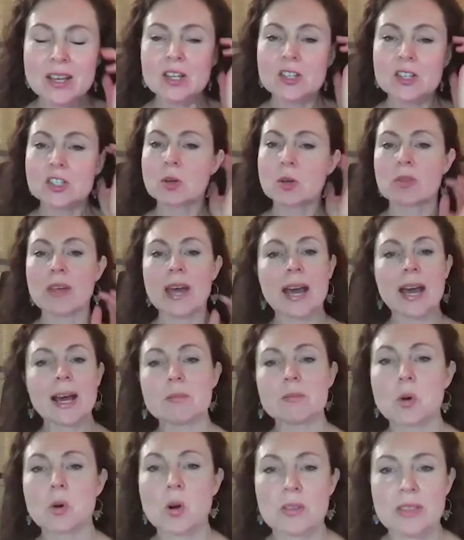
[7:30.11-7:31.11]
So that
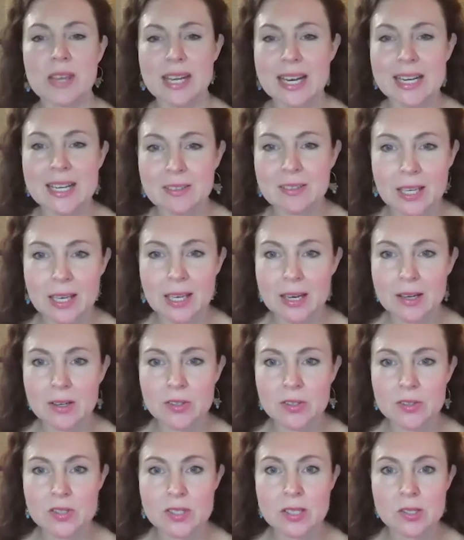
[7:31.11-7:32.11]
more than anything
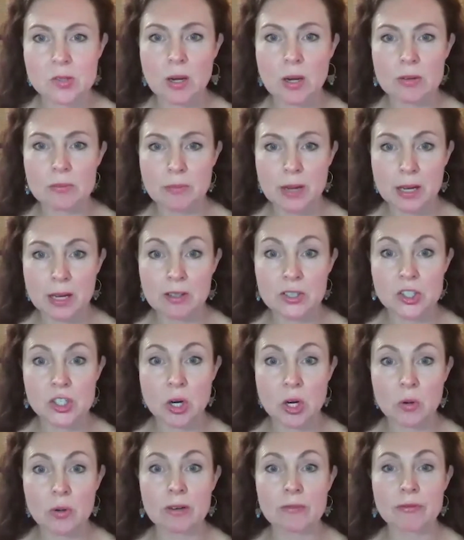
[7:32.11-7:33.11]
else is what
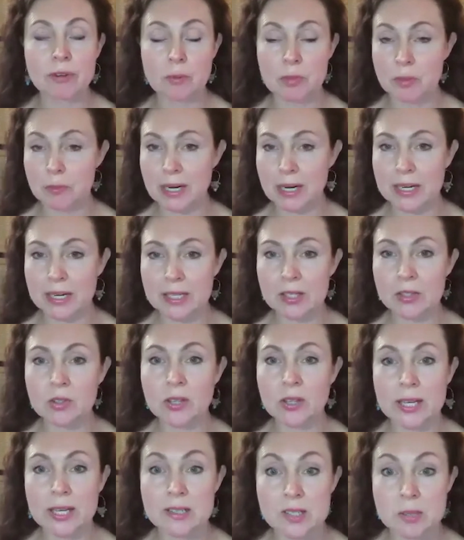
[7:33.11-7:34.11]
melatonin from the pineal
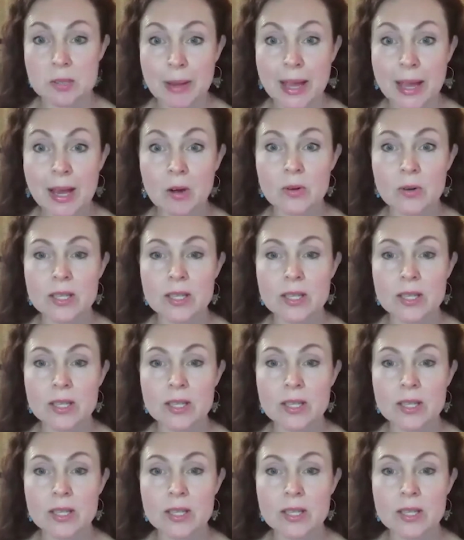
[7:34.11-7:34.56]
gland is about.